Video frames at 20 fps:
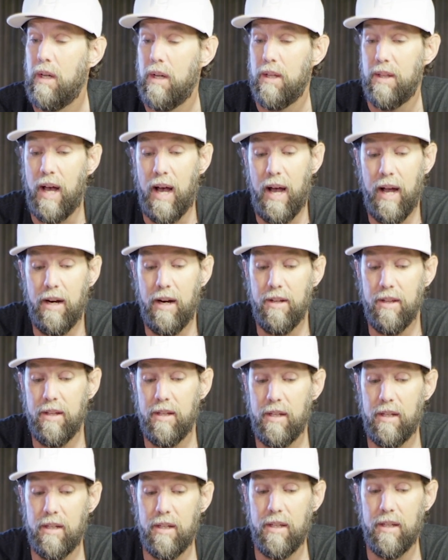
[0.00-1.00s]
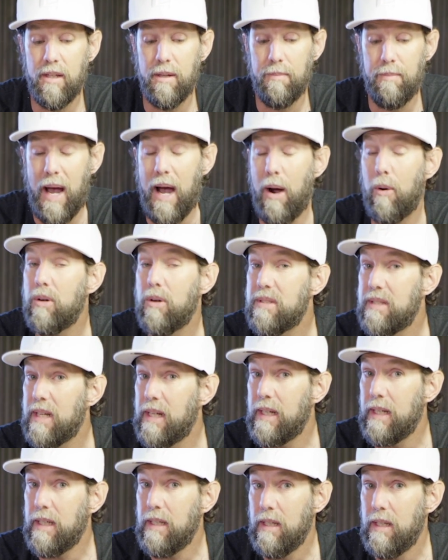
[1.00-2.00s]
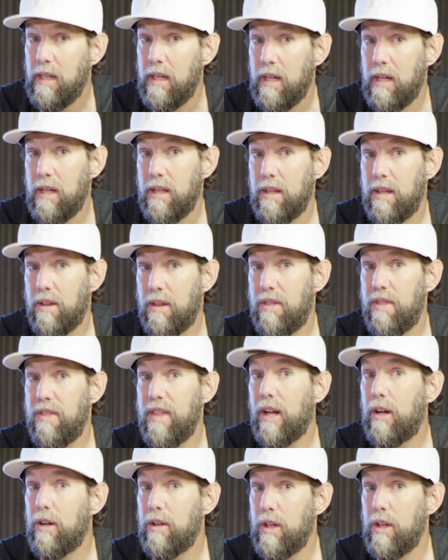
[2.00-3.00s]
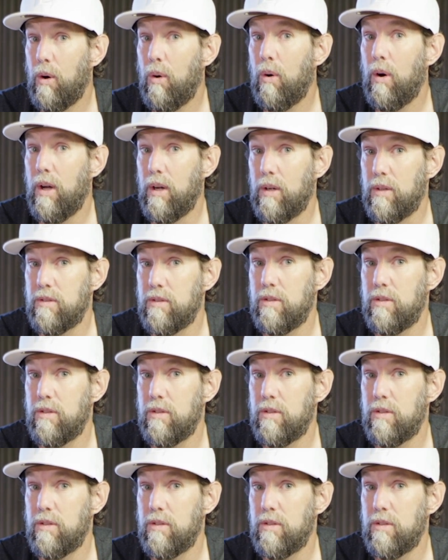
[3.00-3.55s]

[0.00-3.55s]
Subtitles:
The higher the power setting, the thicker the oil.